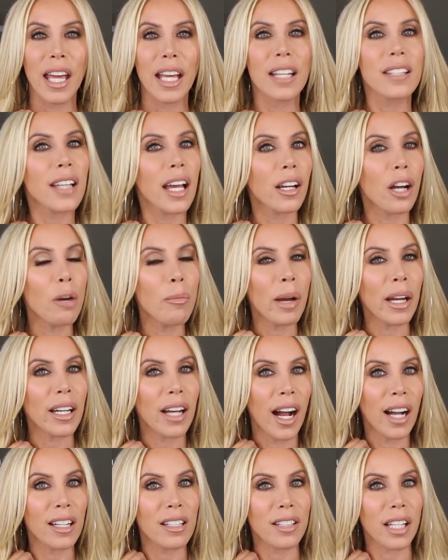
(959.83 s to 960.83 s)
he's like, oh my
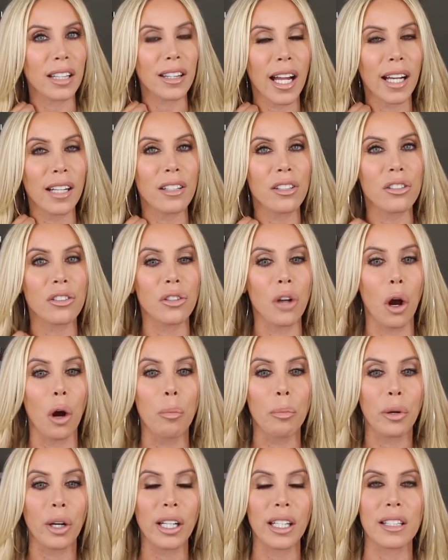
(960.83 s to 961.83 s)
God, he's that is
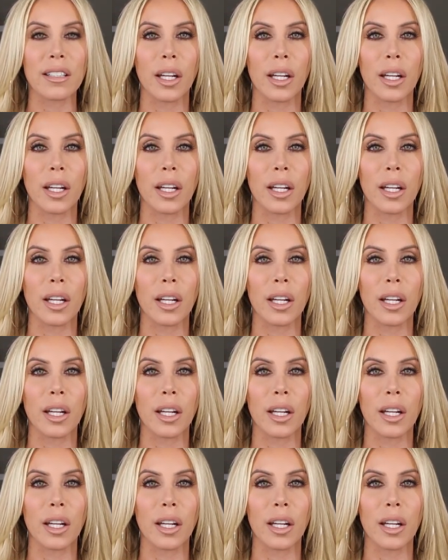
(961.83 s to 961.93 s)
so pretty.